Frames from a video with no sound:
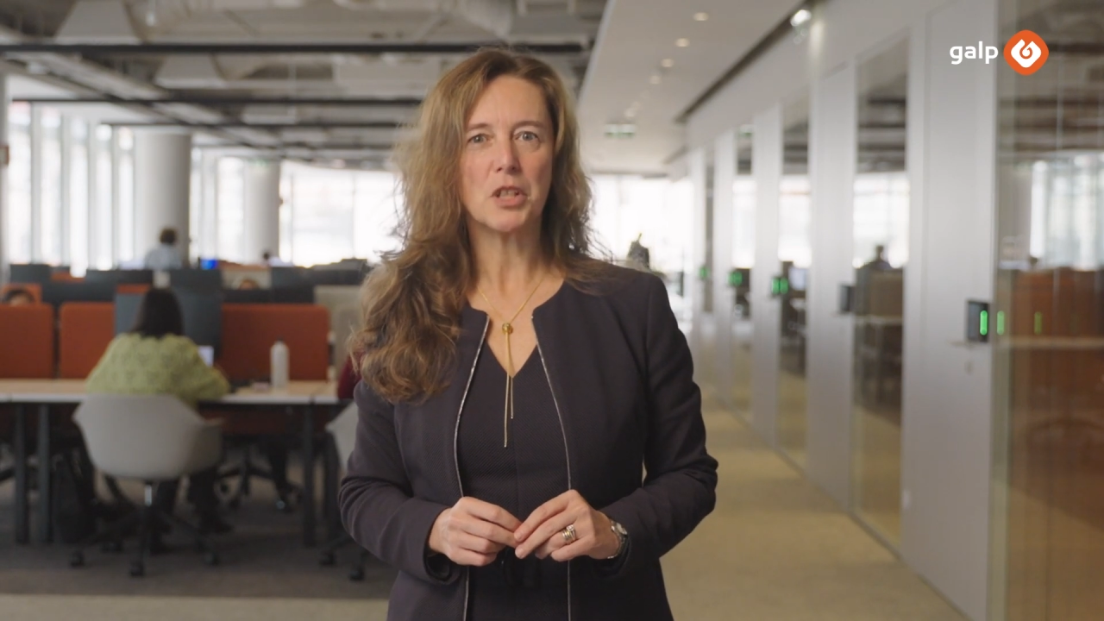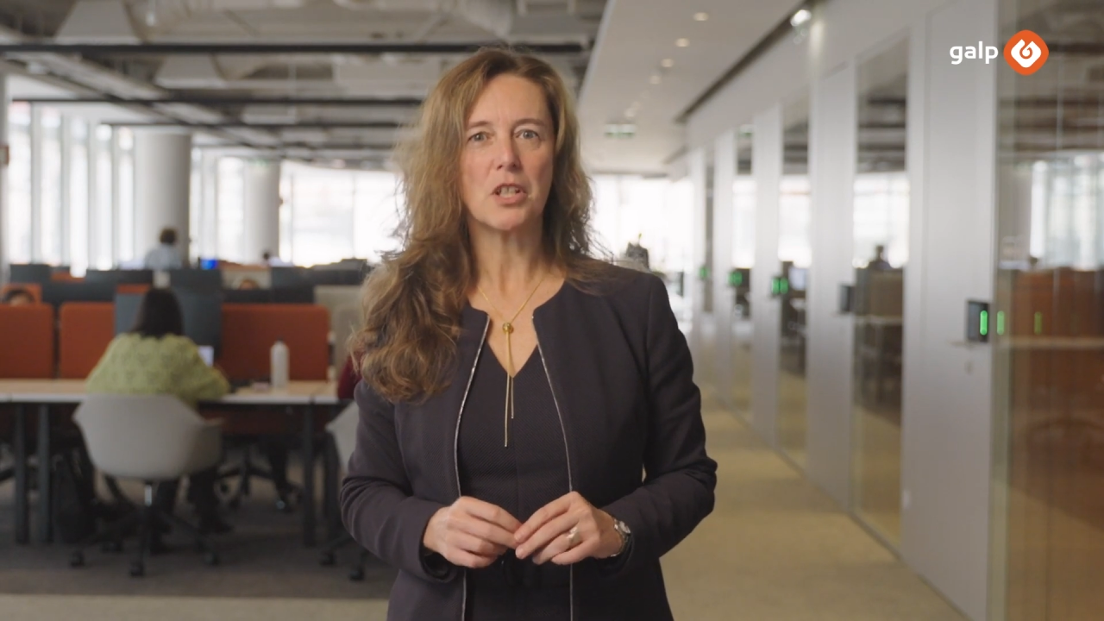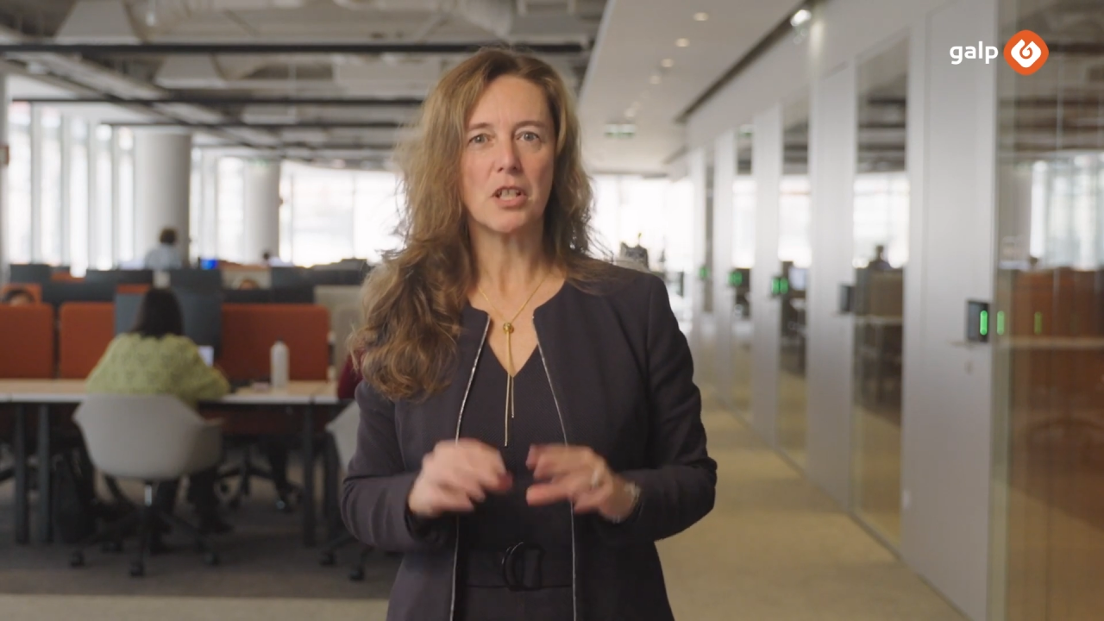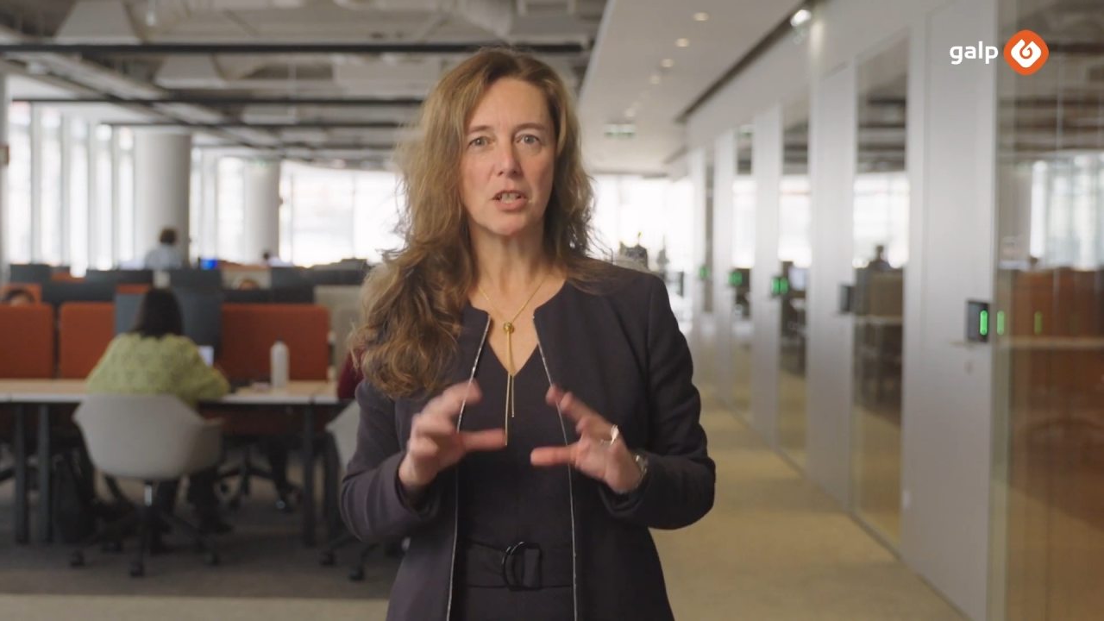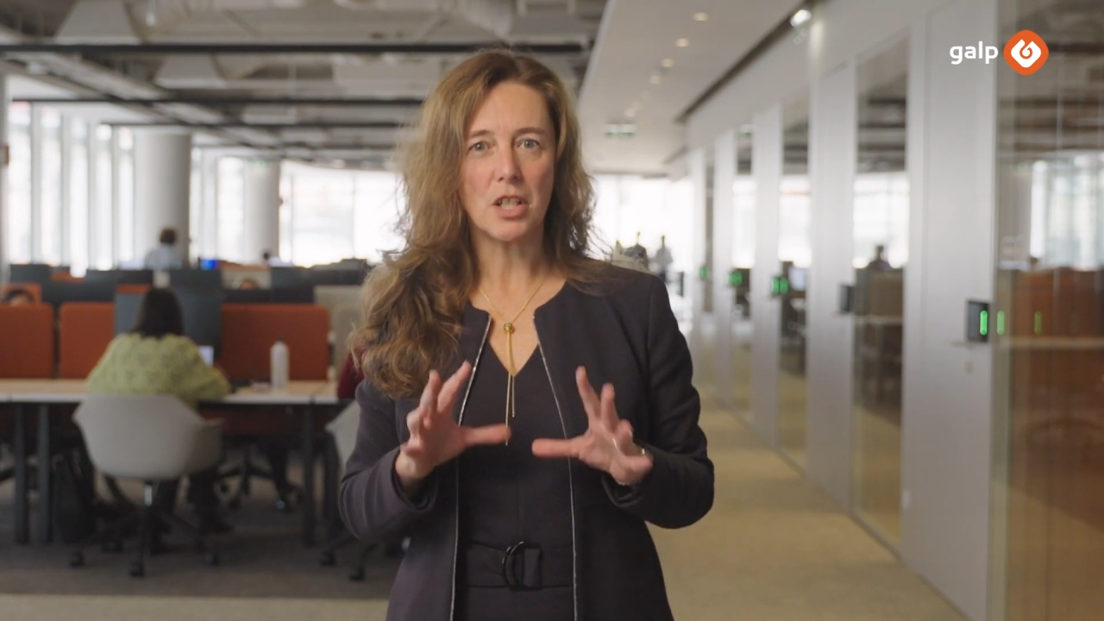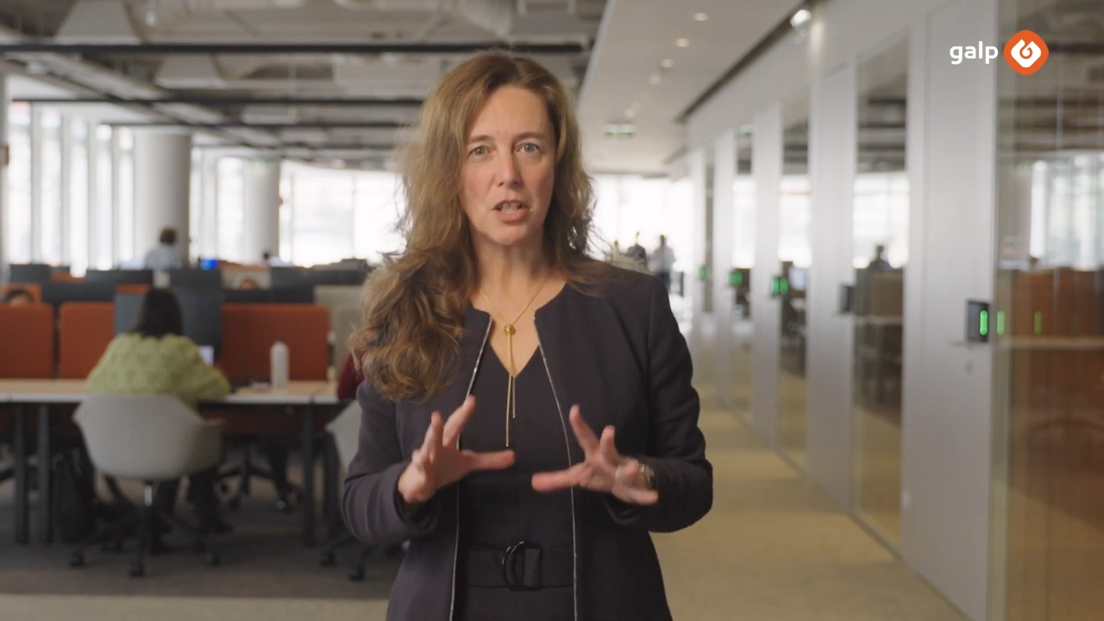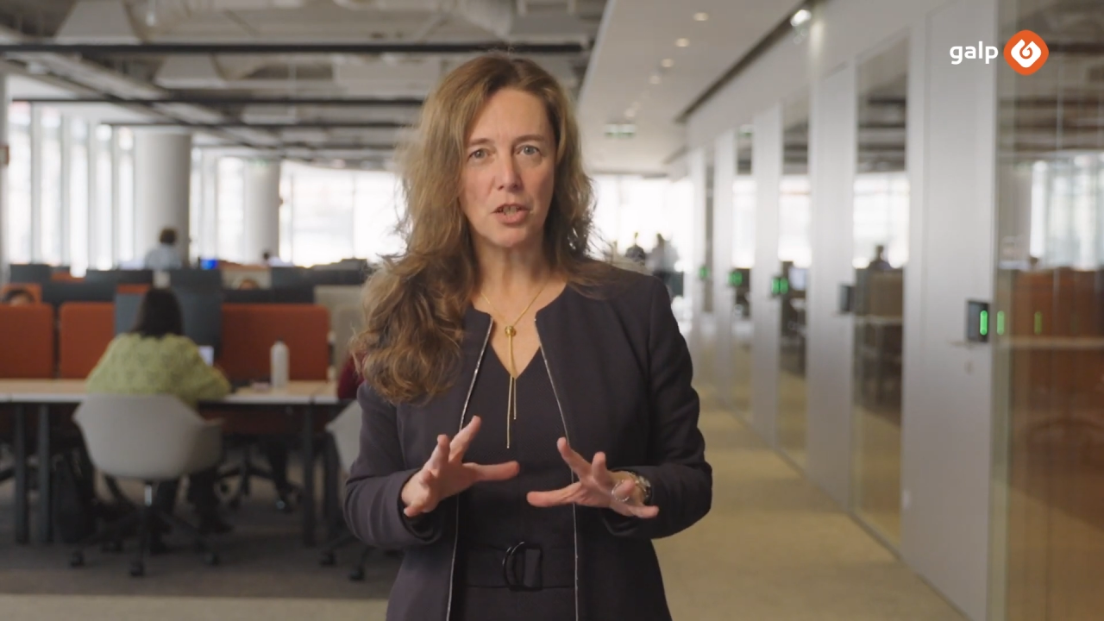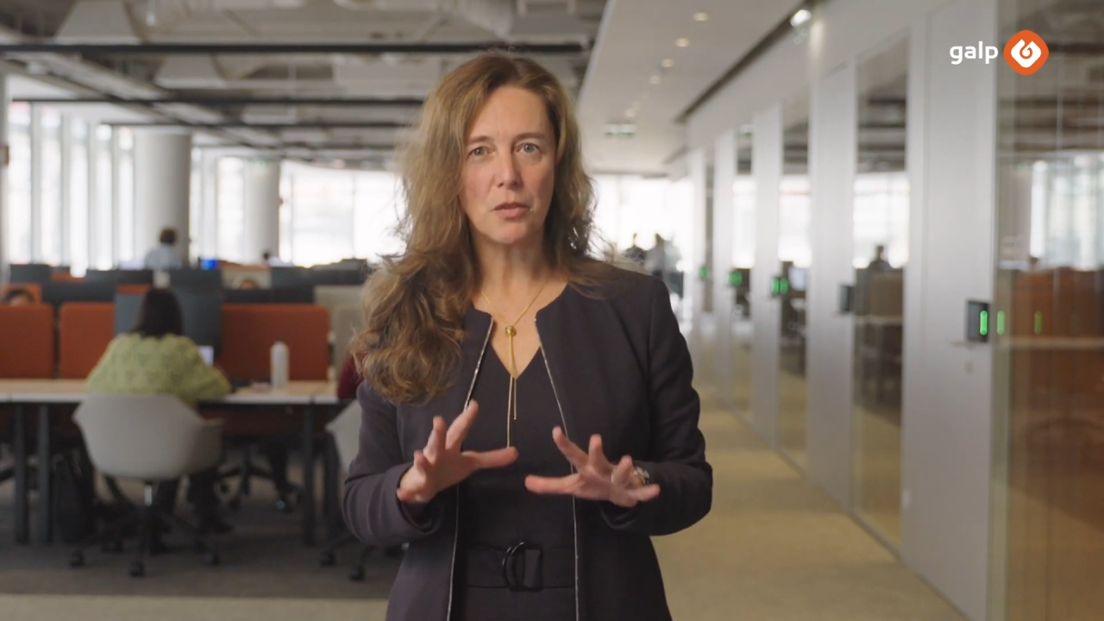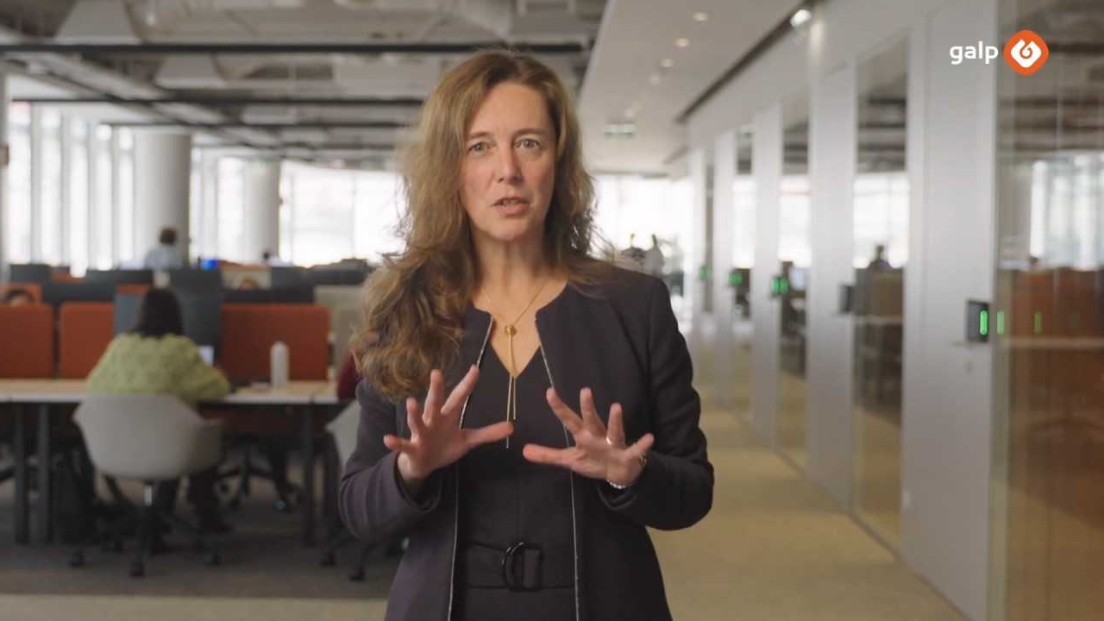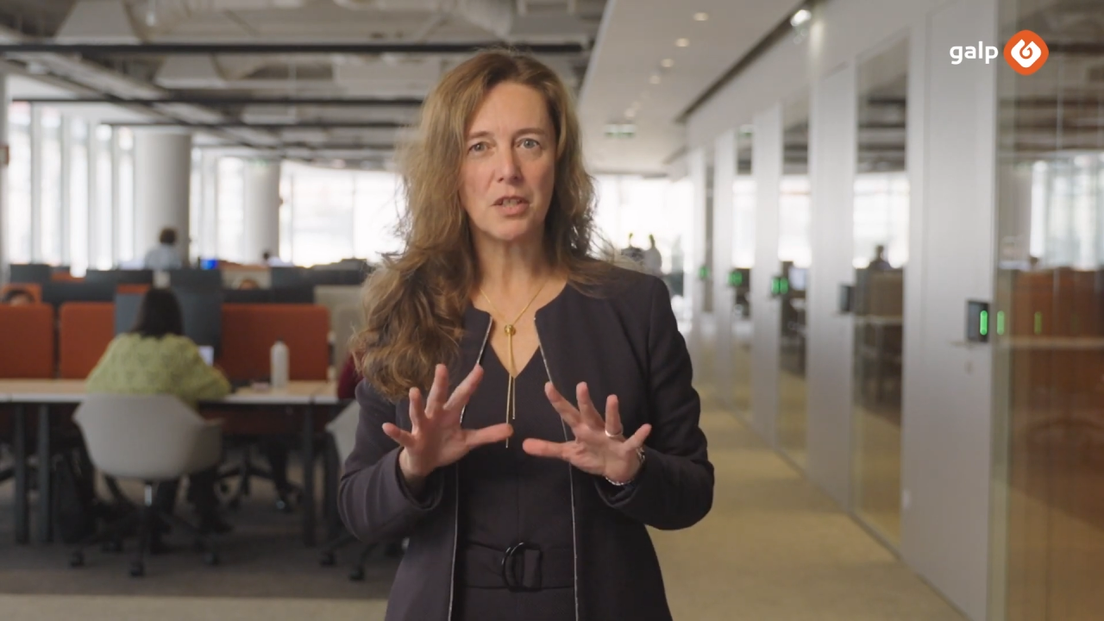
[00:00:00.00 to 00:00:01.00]
with
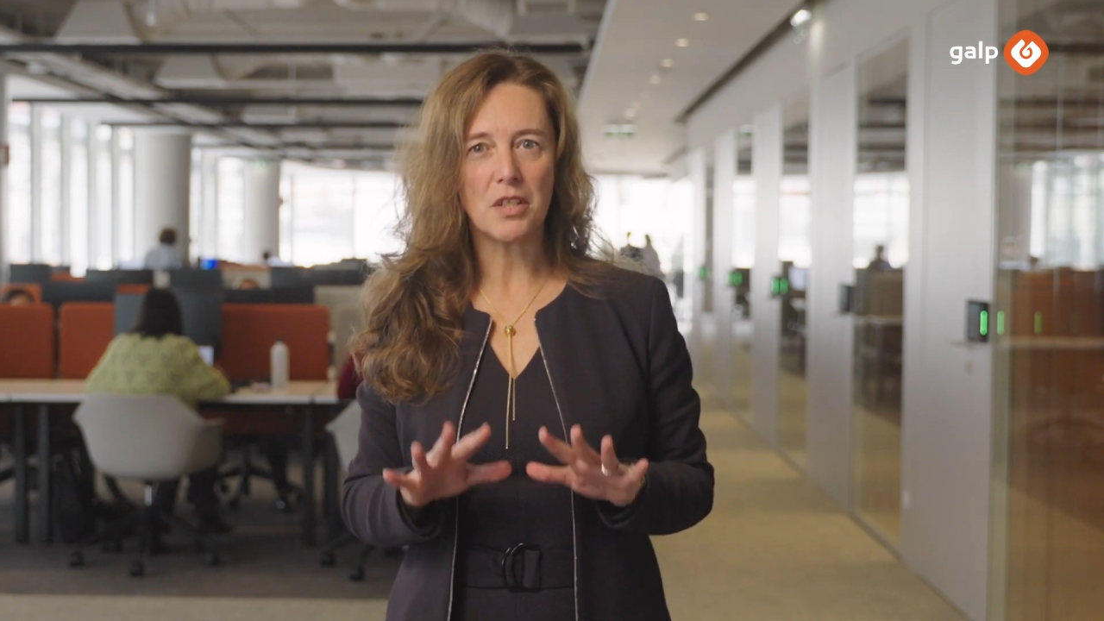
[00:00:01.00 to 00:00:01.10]
continued